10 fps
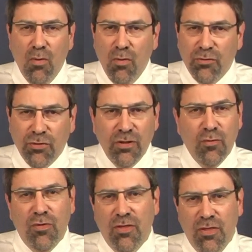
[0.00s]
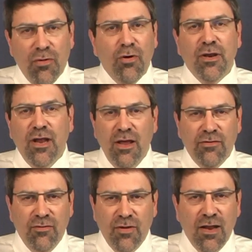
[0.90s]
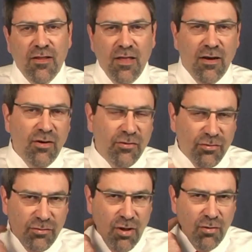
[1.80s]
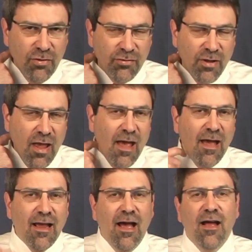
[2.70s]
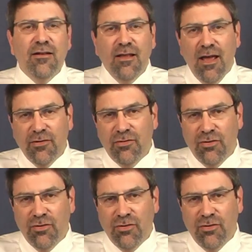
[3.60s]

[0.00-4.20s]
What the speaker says: certainly within 30 days of getting that initial notice, contact your